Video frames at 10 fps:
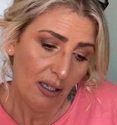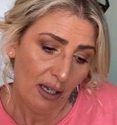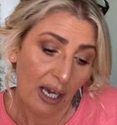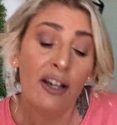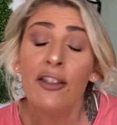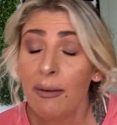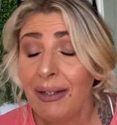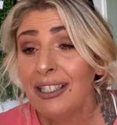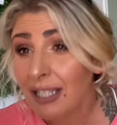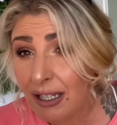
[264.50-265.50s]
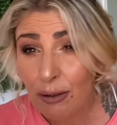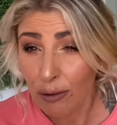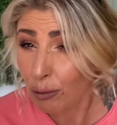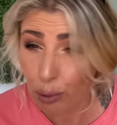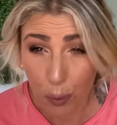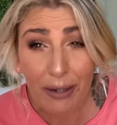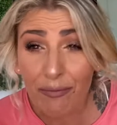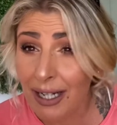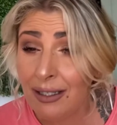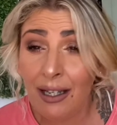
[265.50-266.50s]
I know that might sound quite
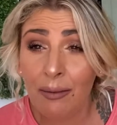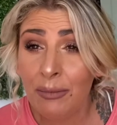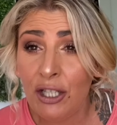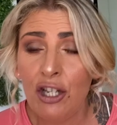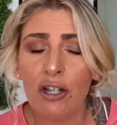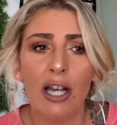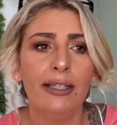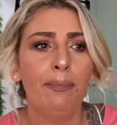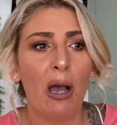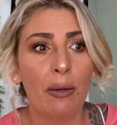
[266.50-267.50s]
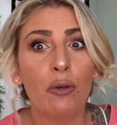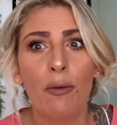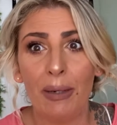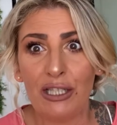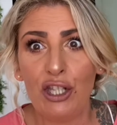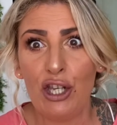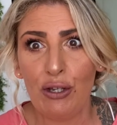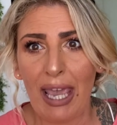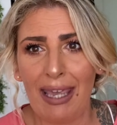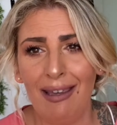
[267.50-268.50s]
random to you guys, but I'm going back to the
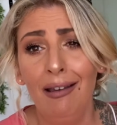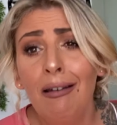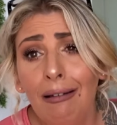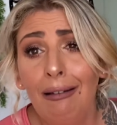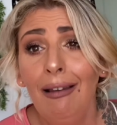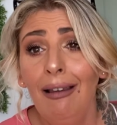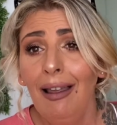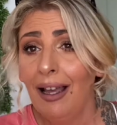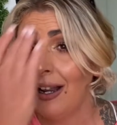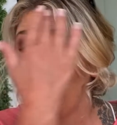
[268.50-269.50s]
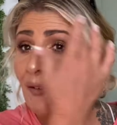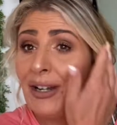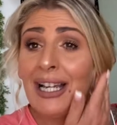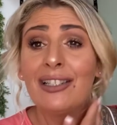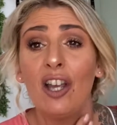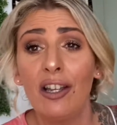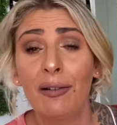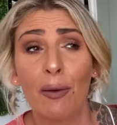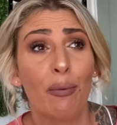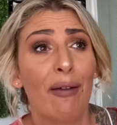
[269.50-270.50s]
UK and I haven't had
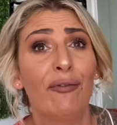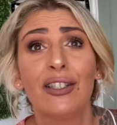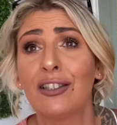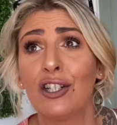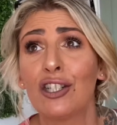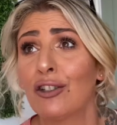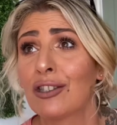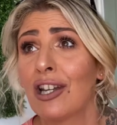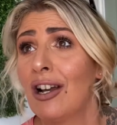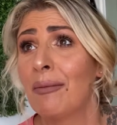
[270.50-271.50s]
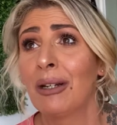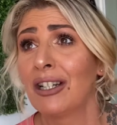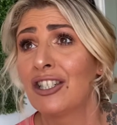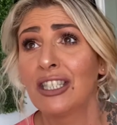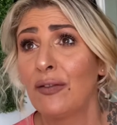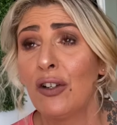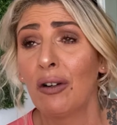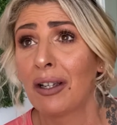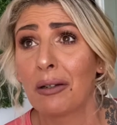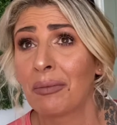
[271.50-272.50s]
tiger bread for such a long time, and I just feel
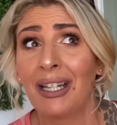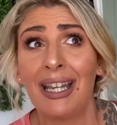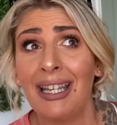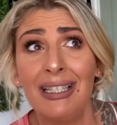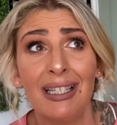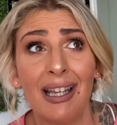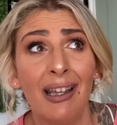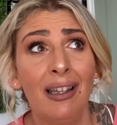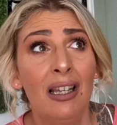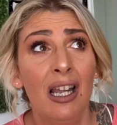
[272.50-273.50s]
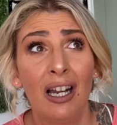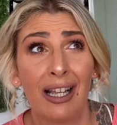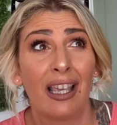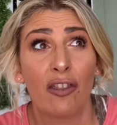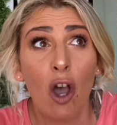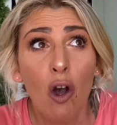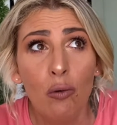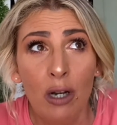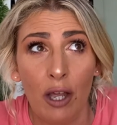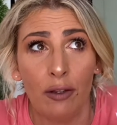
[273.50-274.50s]
like I'm gonna eat it, like the whole
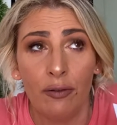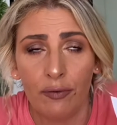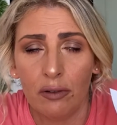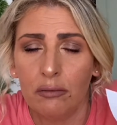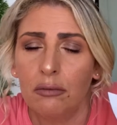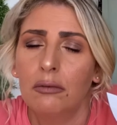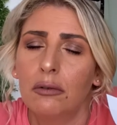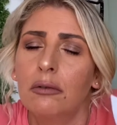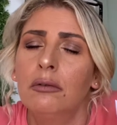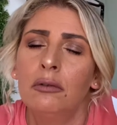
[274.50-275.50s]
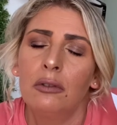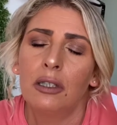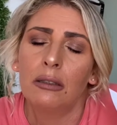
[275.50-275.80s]
loaf. So